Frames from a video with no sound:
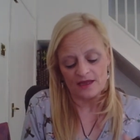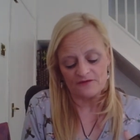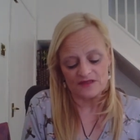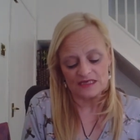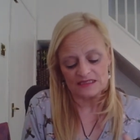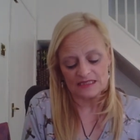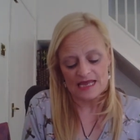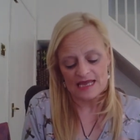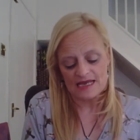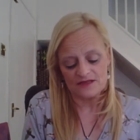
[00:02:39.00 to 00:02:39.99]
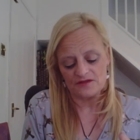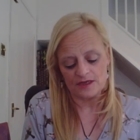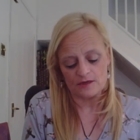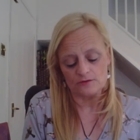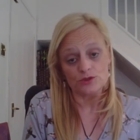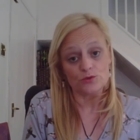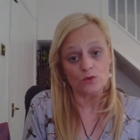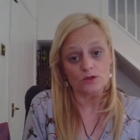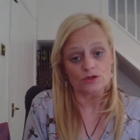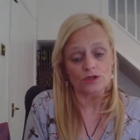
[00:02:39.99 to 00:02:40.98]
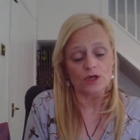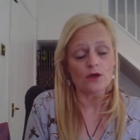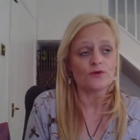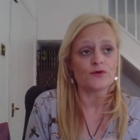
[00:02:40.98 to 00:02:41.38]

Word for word: If there's anything else you want to know,